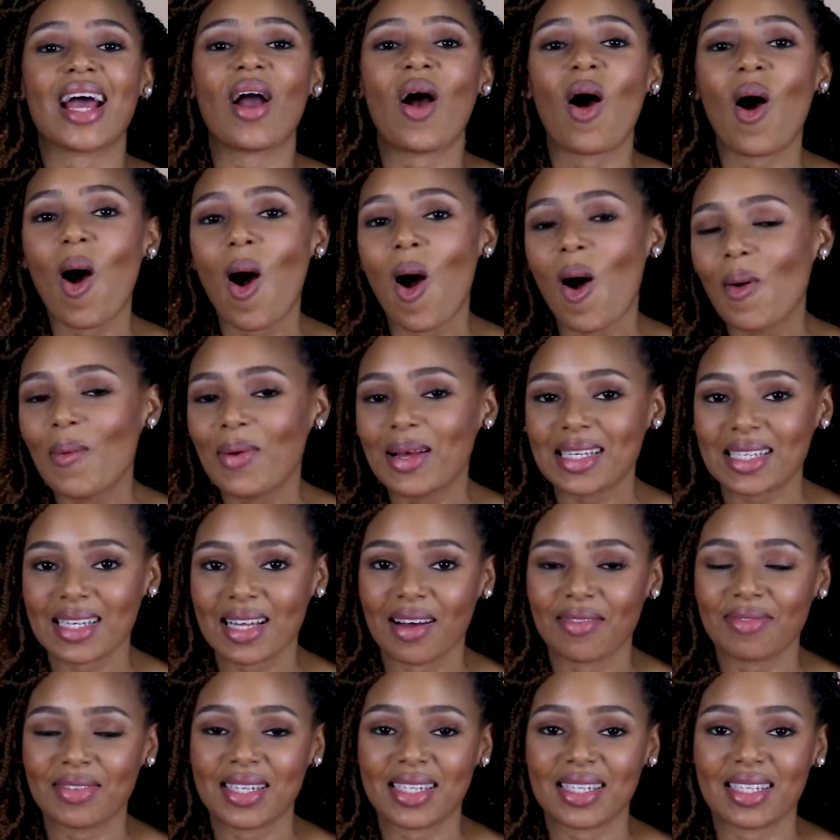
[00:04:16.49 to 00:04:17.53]
I always
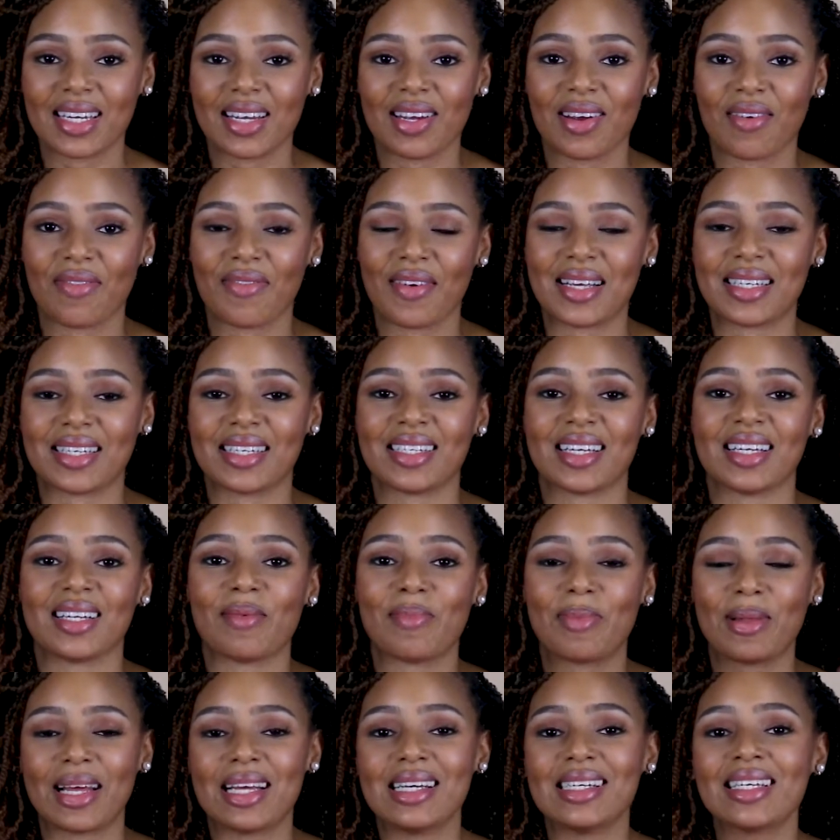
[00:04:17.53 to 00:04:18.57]
love to see your faces in
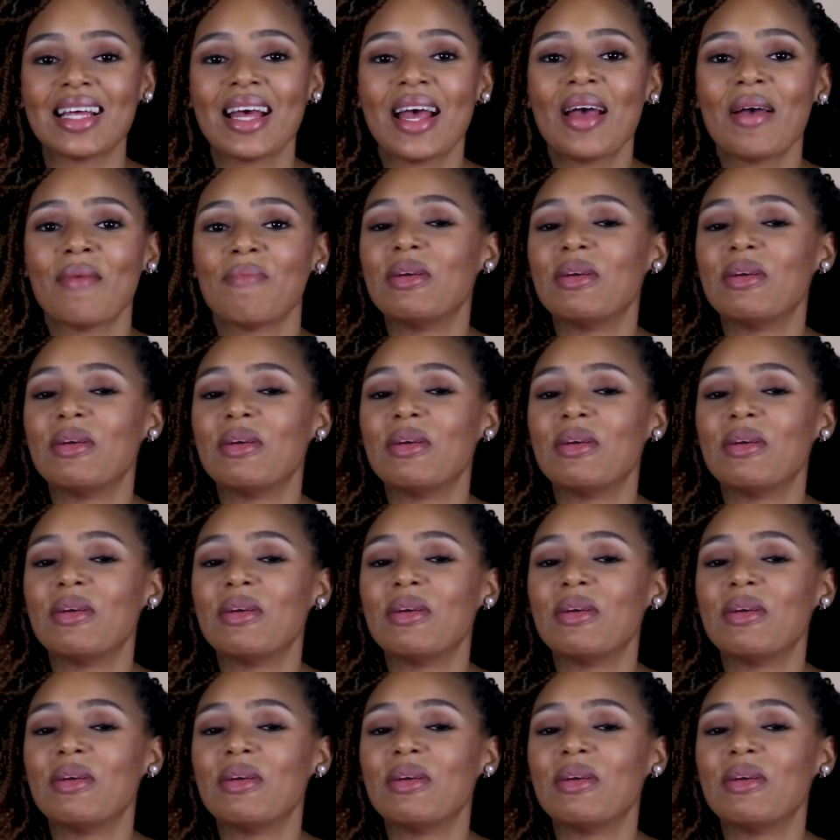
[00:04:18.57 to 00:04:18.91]
the place.